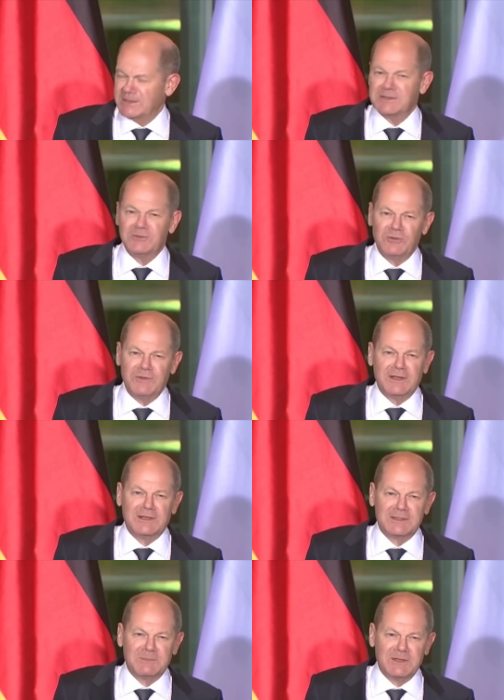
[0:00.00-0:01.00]
put at a
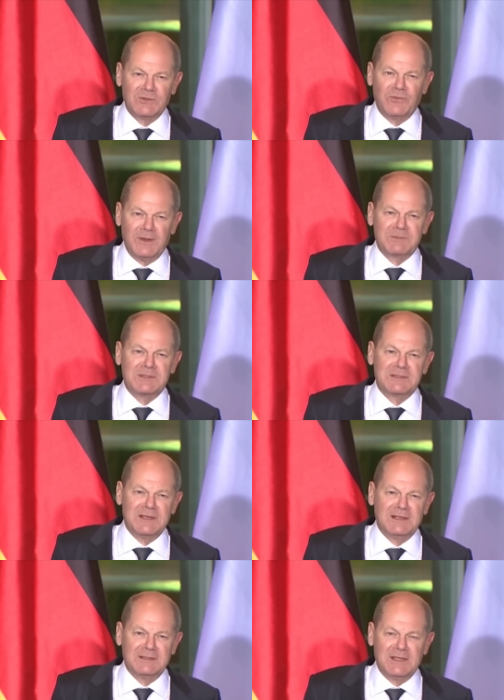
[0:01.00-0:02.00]
competitive disadvantage